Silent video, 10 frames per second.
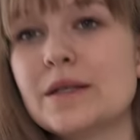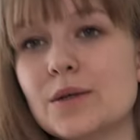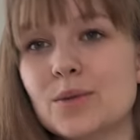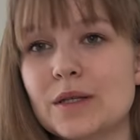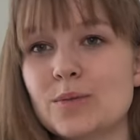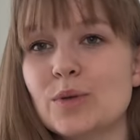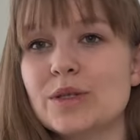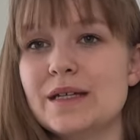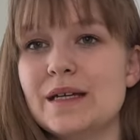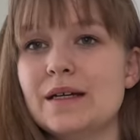done with the
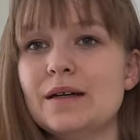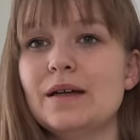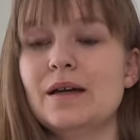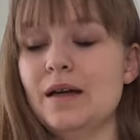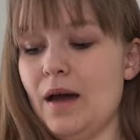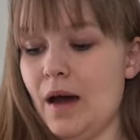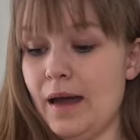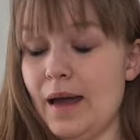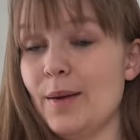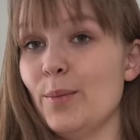body. I
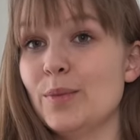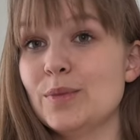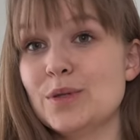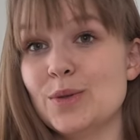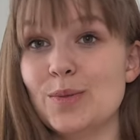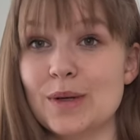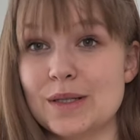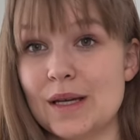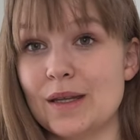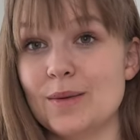am super
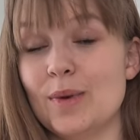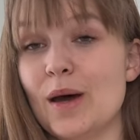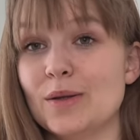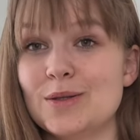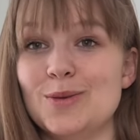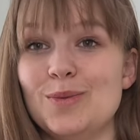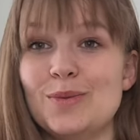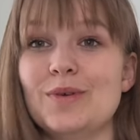excited about the